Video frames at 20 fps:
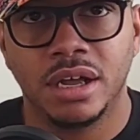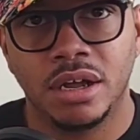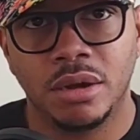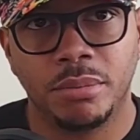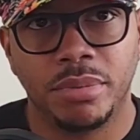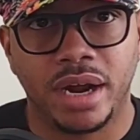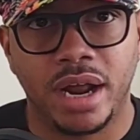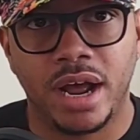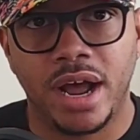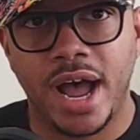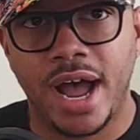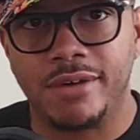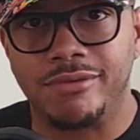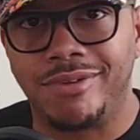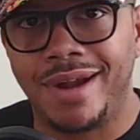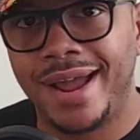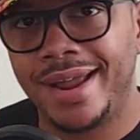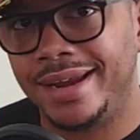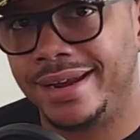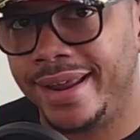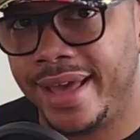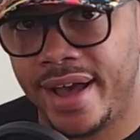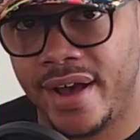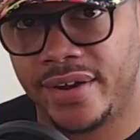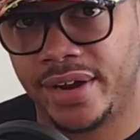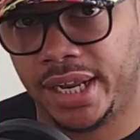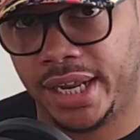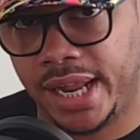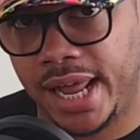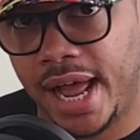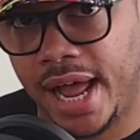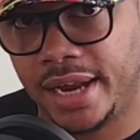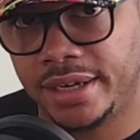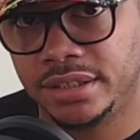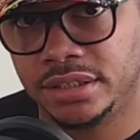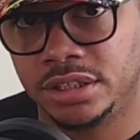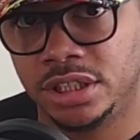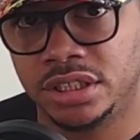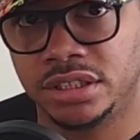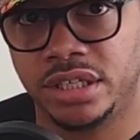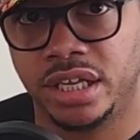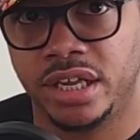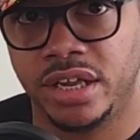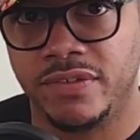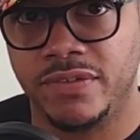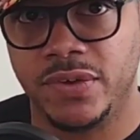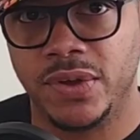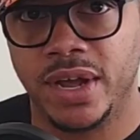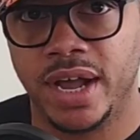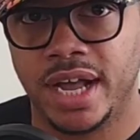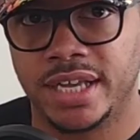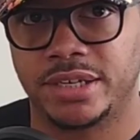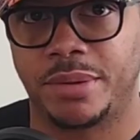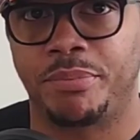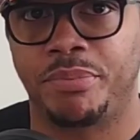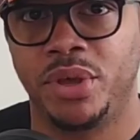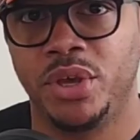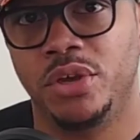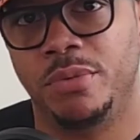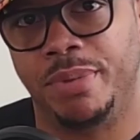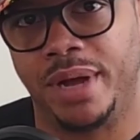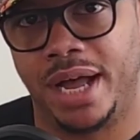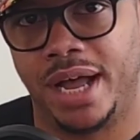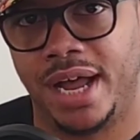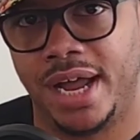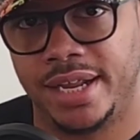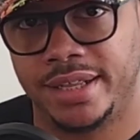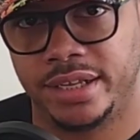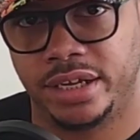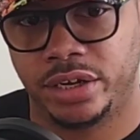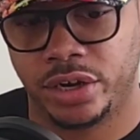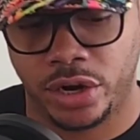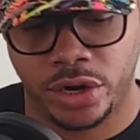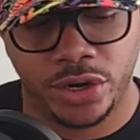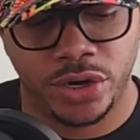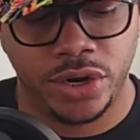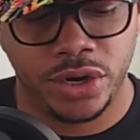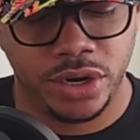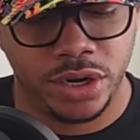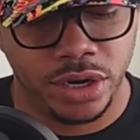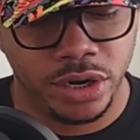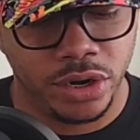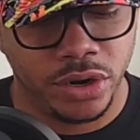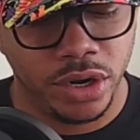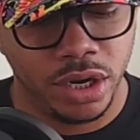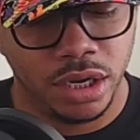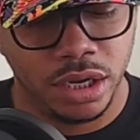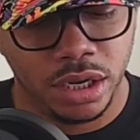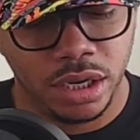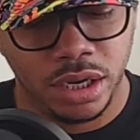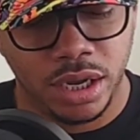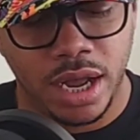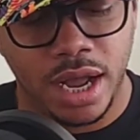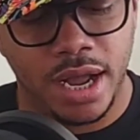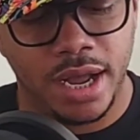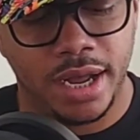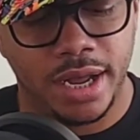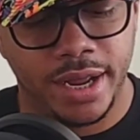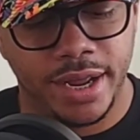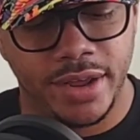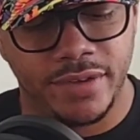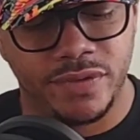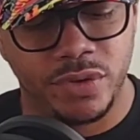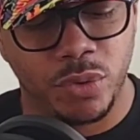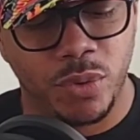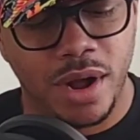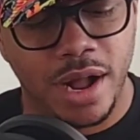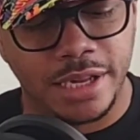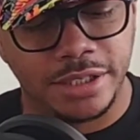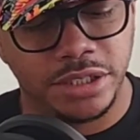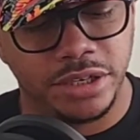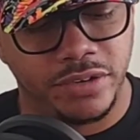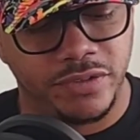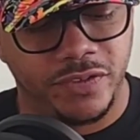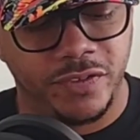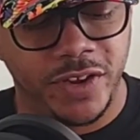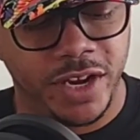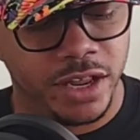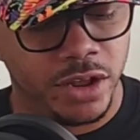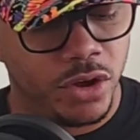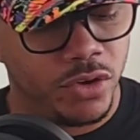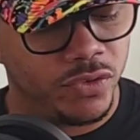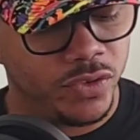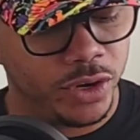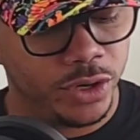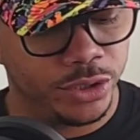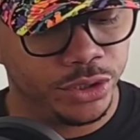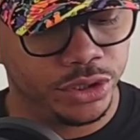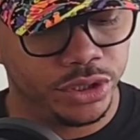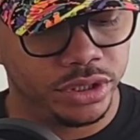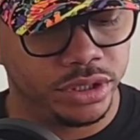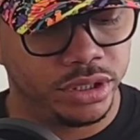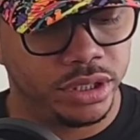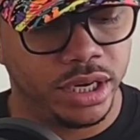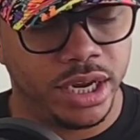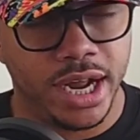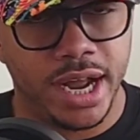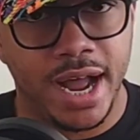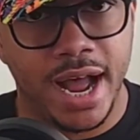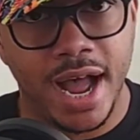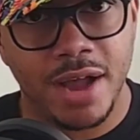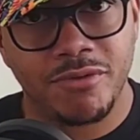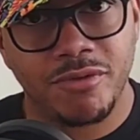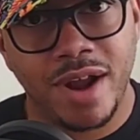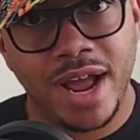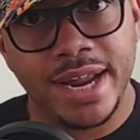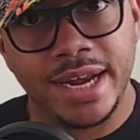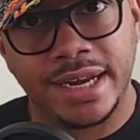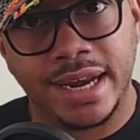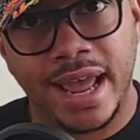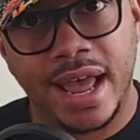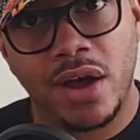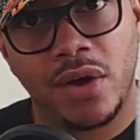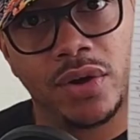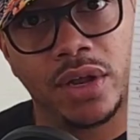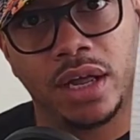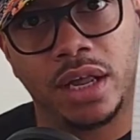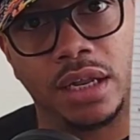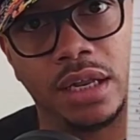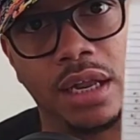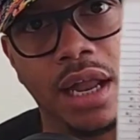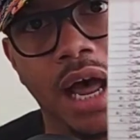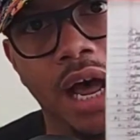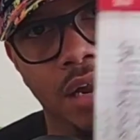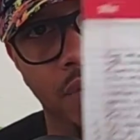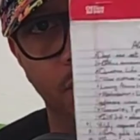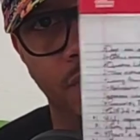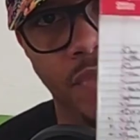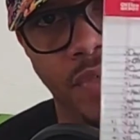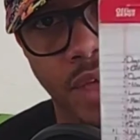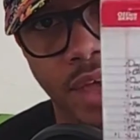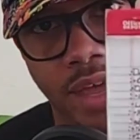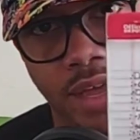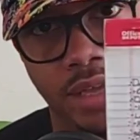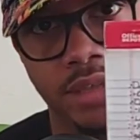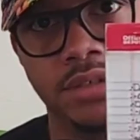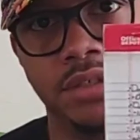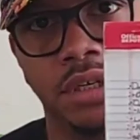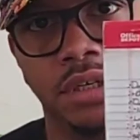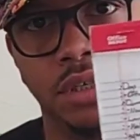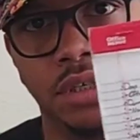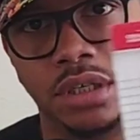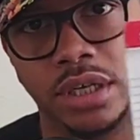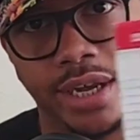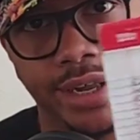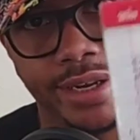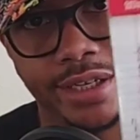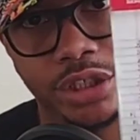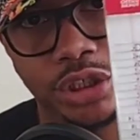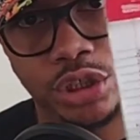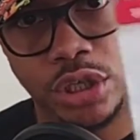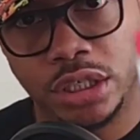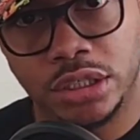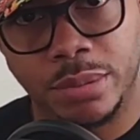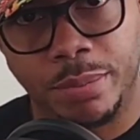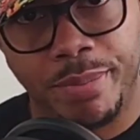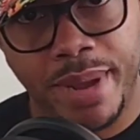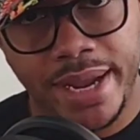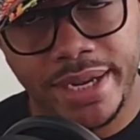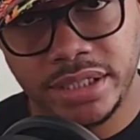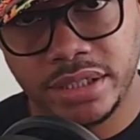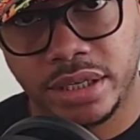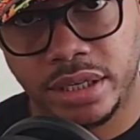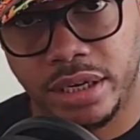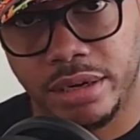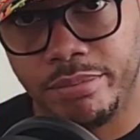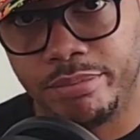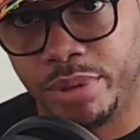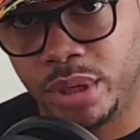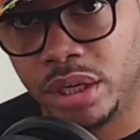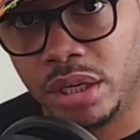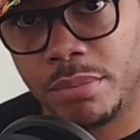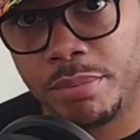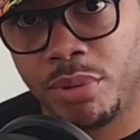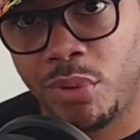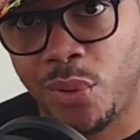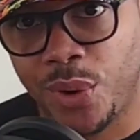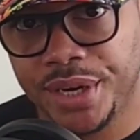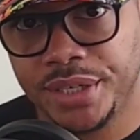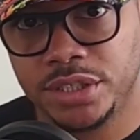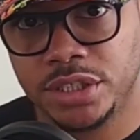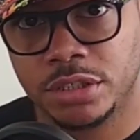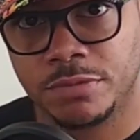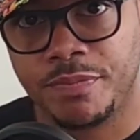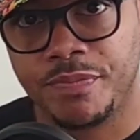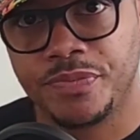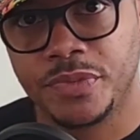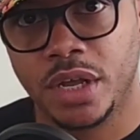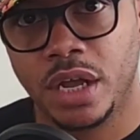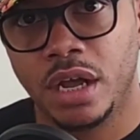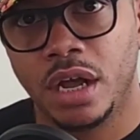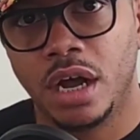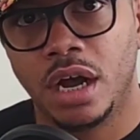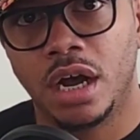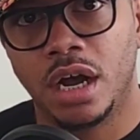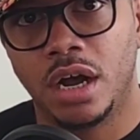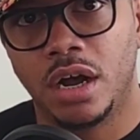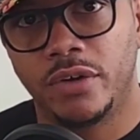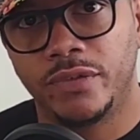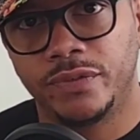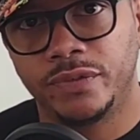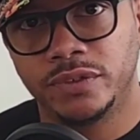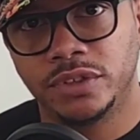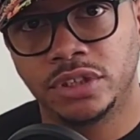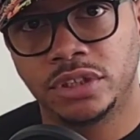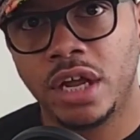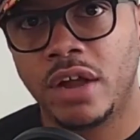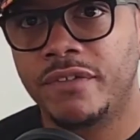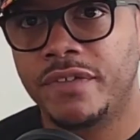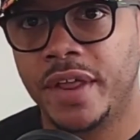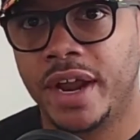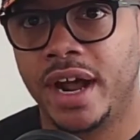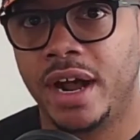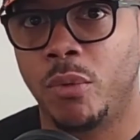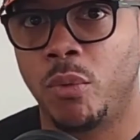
But I write down a lot just to give you guys a peek behind the curtain here. If you're watching the video version, I write down a lot of things, and it's just basically bullet points of stuff that I